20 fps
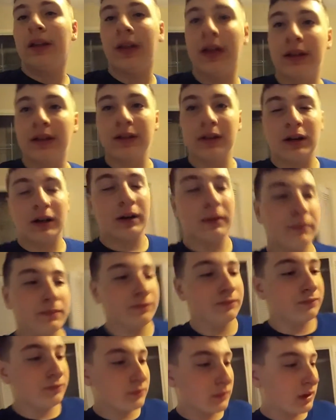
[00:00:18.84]
like um.
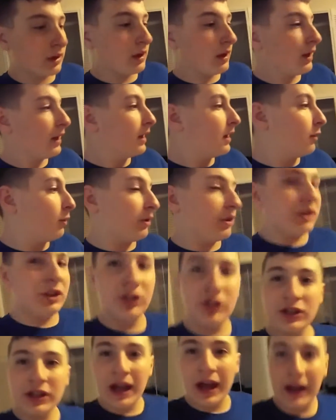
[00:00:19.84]
Well, they
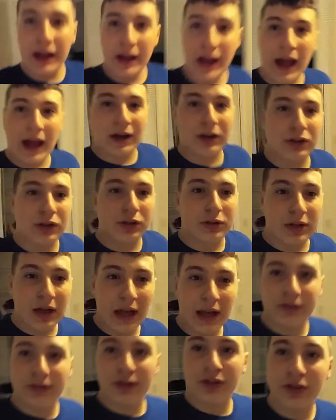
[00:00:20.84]
just added
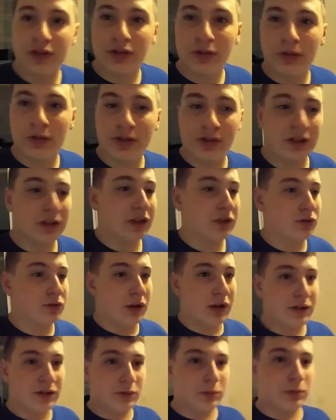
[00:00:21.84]
Acrocanthosaurus into
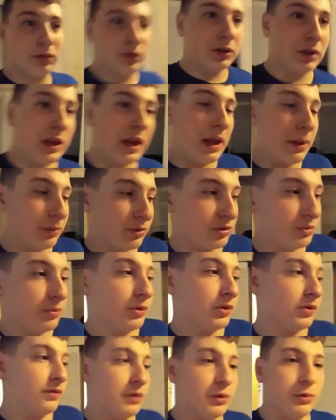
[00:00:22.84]
Jurassic World game, which
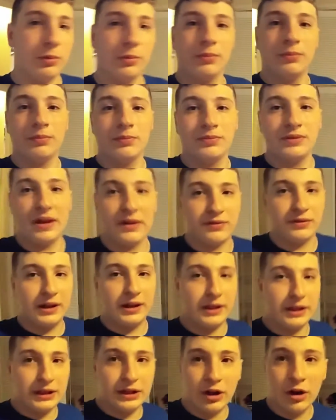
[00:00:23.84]
most of you
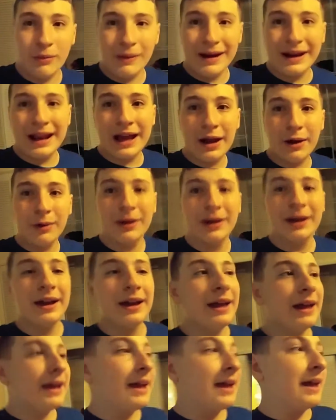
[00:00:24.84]
definitely know by
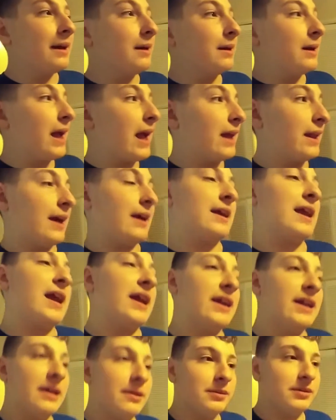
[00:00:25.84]
now and I
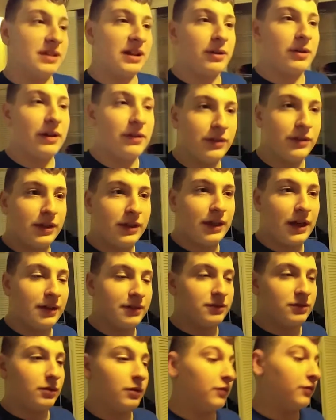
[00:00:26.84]
can't get him because I don't have
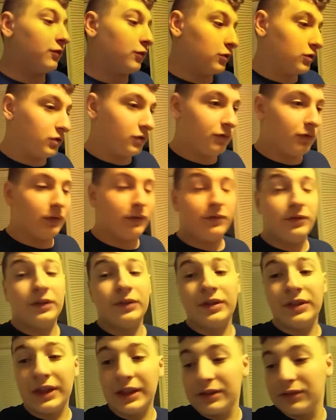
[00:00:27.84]
50,000. So unfortunately,
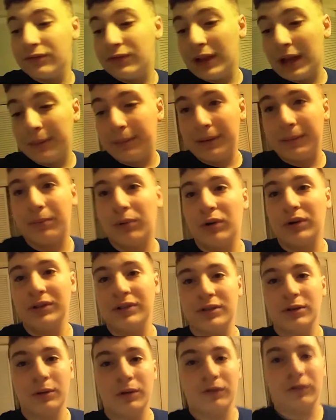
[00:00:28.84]
50,000 VIP
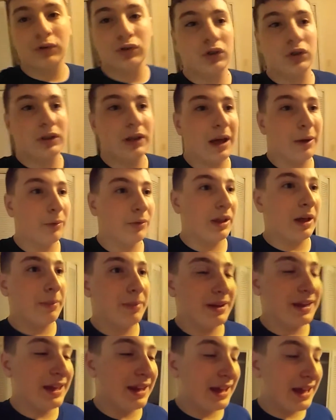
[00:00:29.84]
points. So unfortunately, I will not
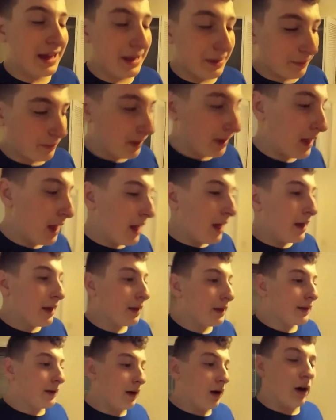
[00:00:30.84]
be getting him.
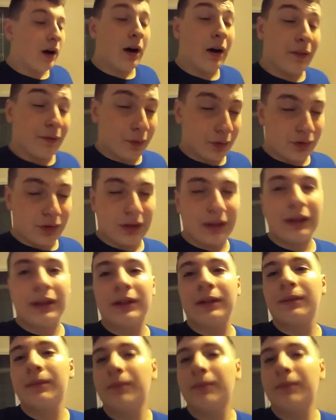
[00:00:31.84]
Unfortunately.